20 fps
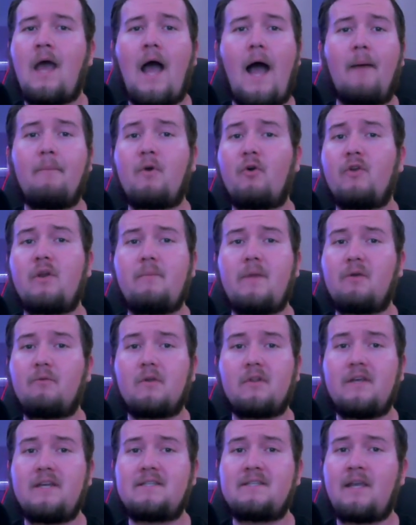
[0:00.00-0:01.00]
I'm going to be
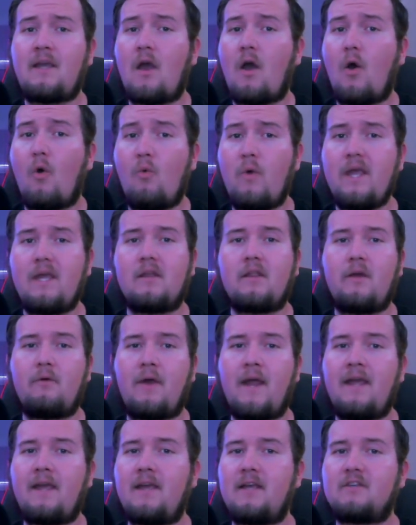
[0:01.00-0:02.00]
releasing weekly
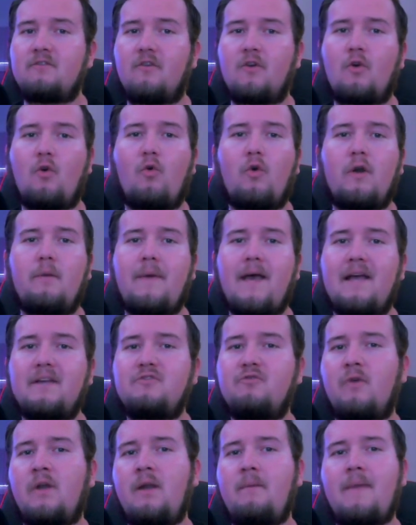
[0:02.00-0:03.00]
rankings for
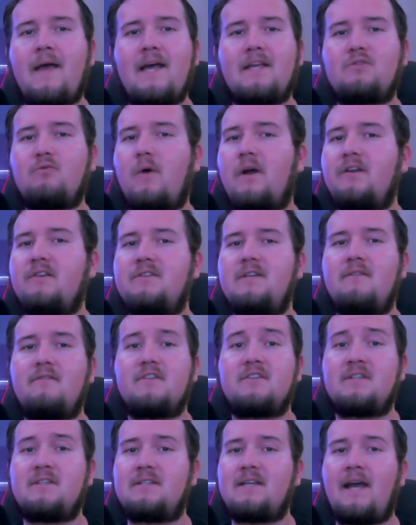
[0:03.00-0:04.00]
quarterbacks, running backs, wide
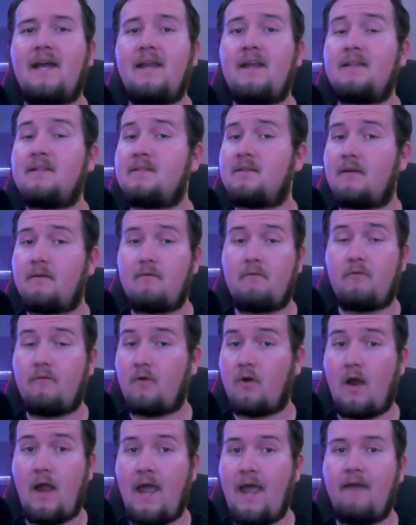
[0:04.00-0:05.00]
receivers, and tight ends
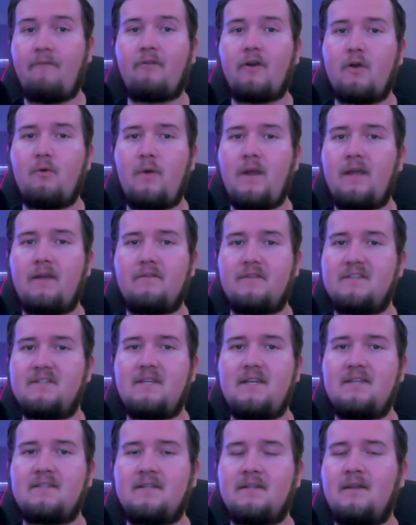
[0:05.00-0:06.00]
for every week of the
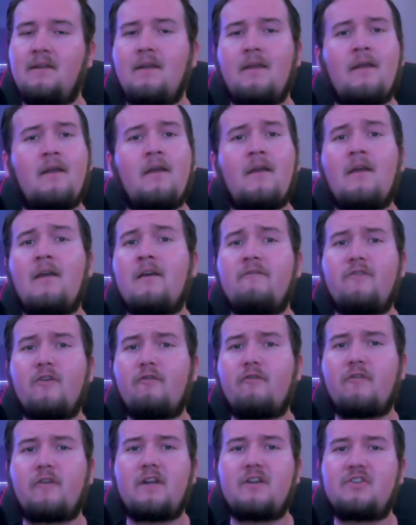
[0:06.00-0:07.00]
season. Feel
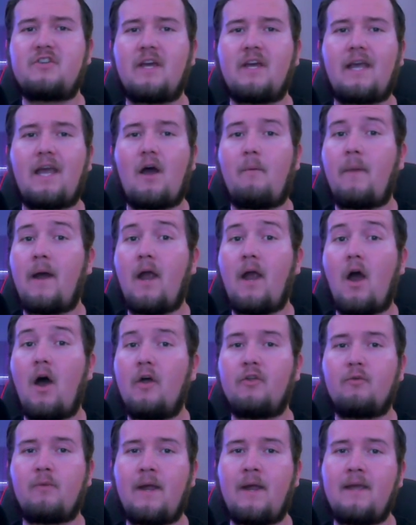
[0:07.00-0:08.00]
free to check out my
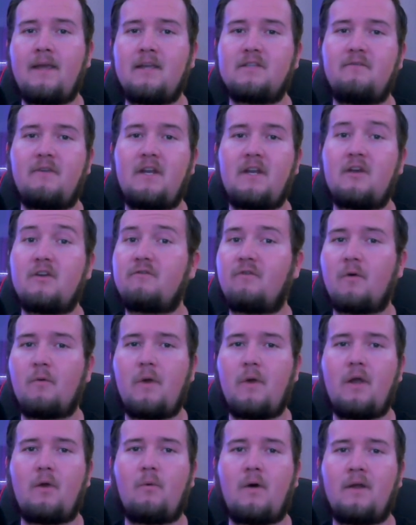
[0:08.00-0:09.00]
other rankings videos for
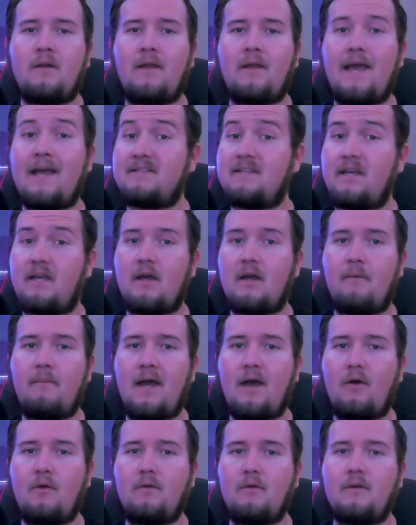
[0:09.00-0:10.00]
week 1 as they come
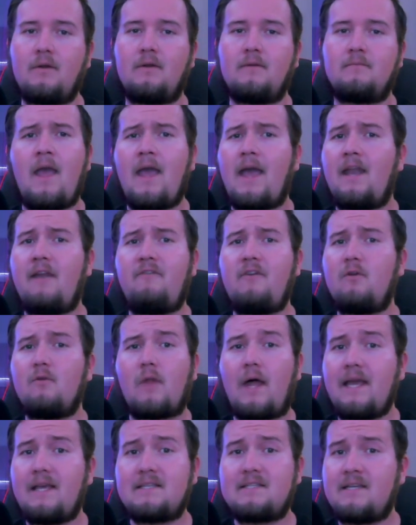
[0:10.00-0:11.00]
out. And if you
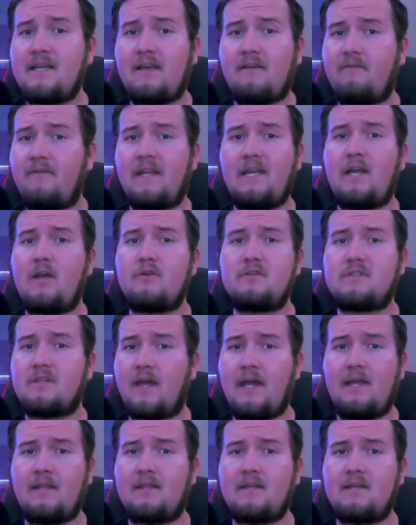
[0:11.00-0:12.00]
like seeing videos
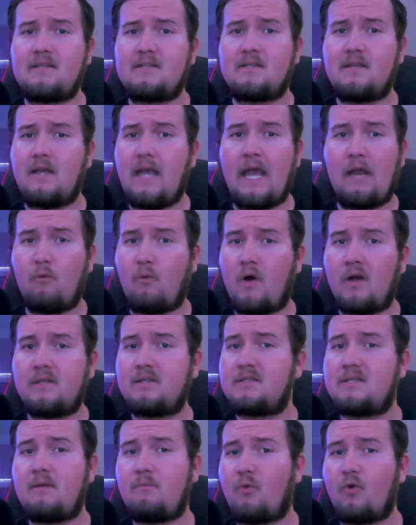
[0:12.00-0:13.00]
like this and want to
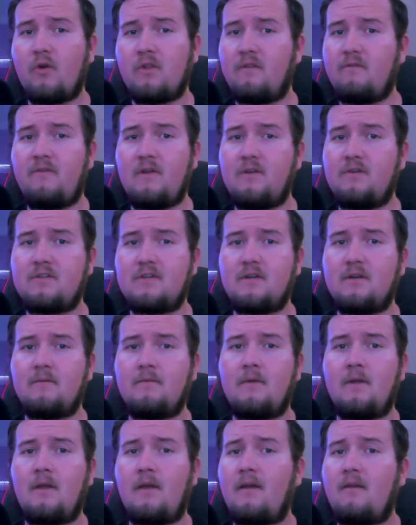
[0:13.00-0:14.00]
see more in the future,
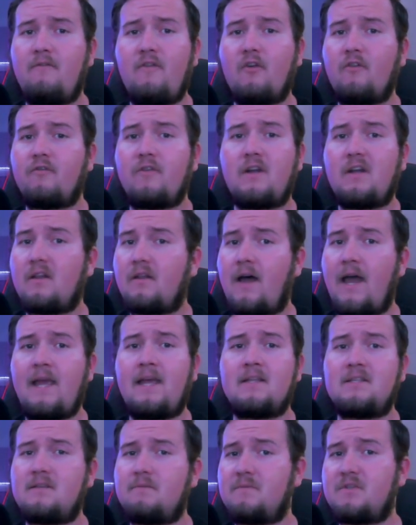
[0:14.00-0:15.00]
feel free to like
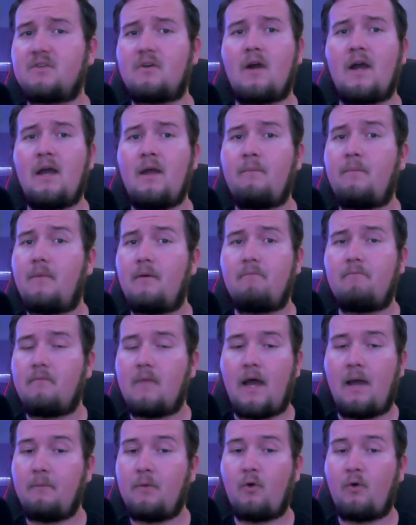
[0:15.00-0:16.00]
and subscribe.
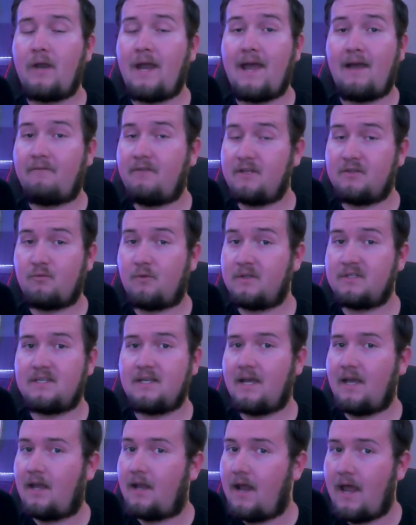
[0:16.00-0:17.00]
I'm going to have these once
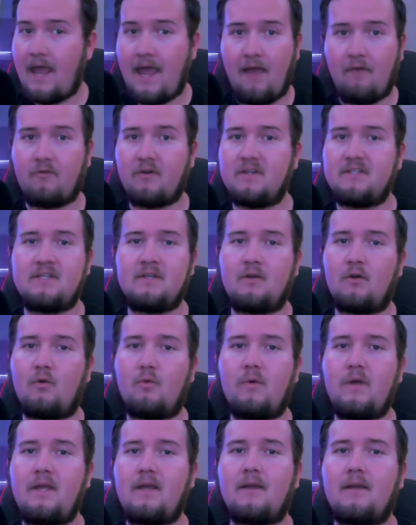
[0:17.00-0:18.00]
again every single
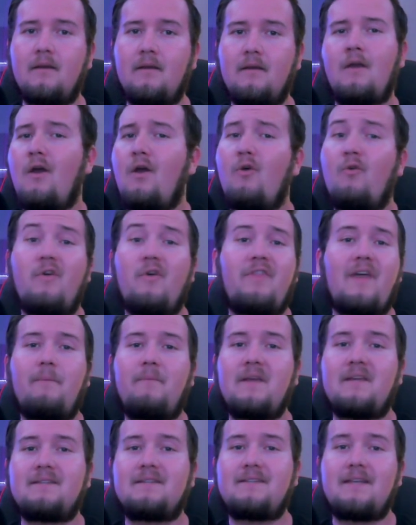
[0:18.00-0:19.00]
week. With that
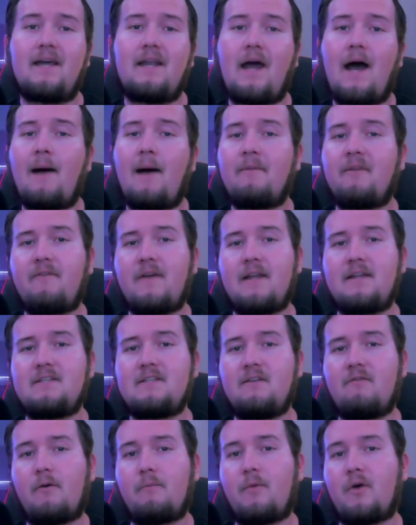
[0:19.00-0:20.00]
being said, I'm the Fantasy
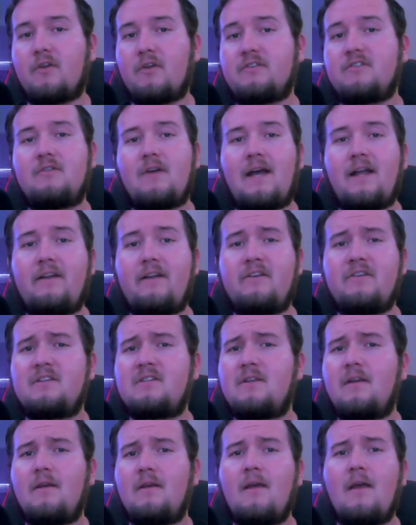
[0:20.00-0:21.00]
Football
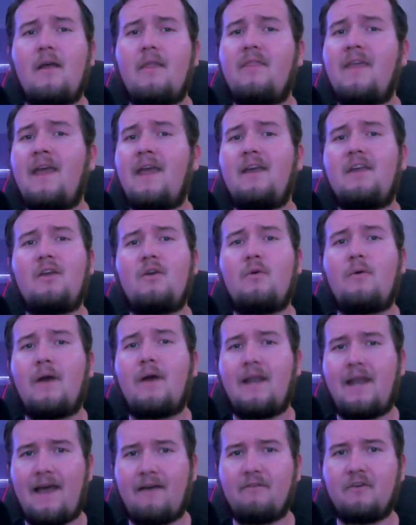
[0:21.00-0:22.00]
Strategist. Thank you
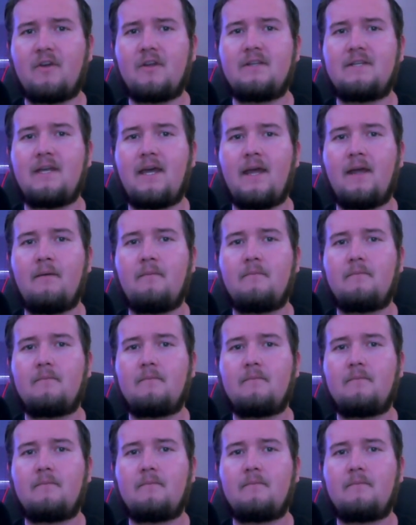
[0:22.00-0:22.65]
and have a good day.